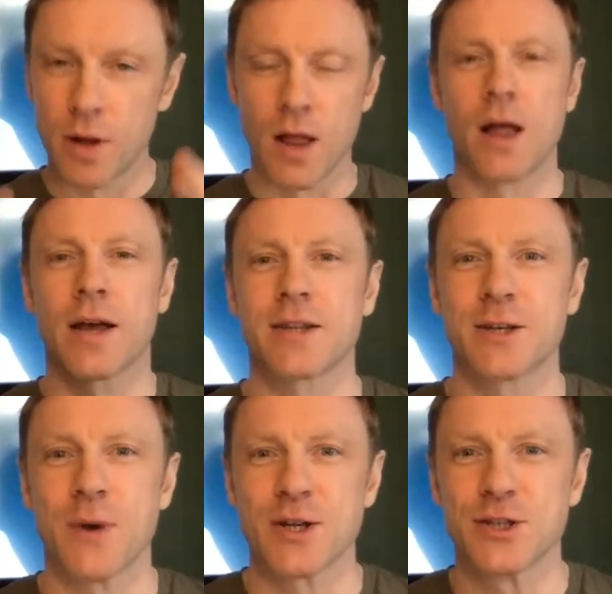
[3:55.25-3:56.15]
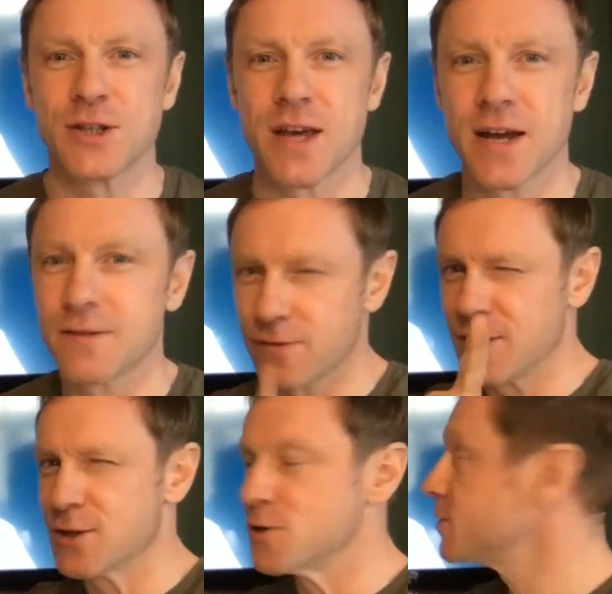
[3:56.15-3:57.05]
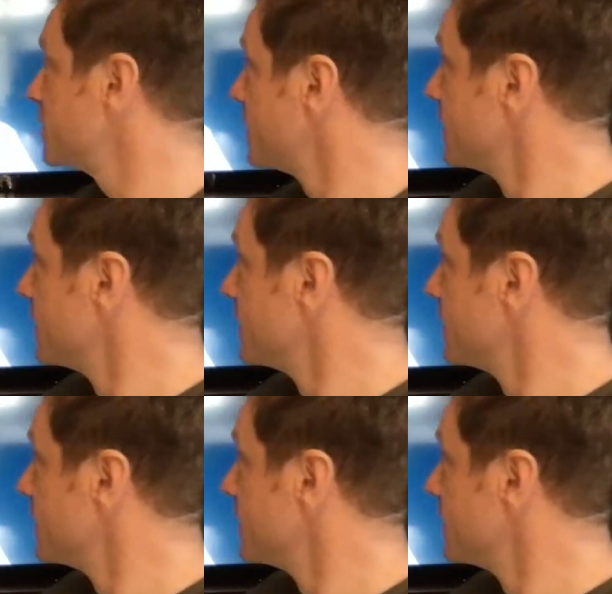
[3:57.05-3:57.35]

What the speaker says: and I'll get to questions at the end, fear not.